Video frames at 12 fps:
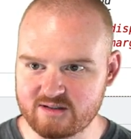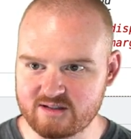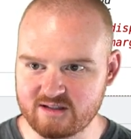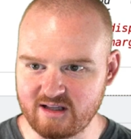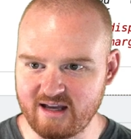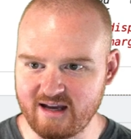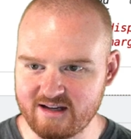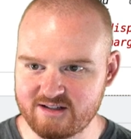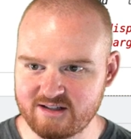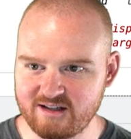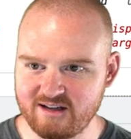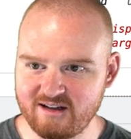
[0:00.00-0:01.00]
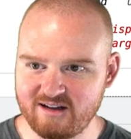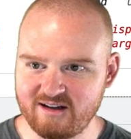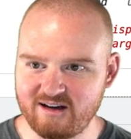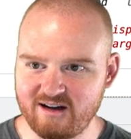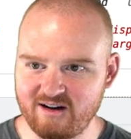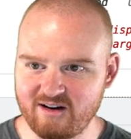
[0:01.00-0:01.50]
slash
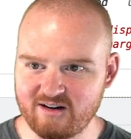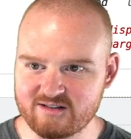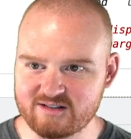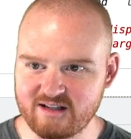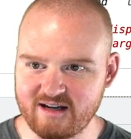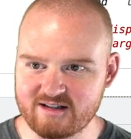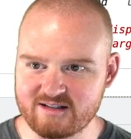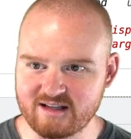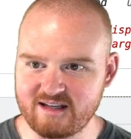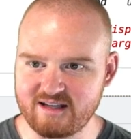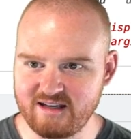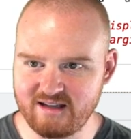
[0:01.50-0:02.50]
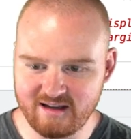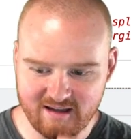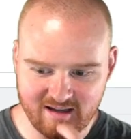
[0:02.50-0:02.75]
r slash the key.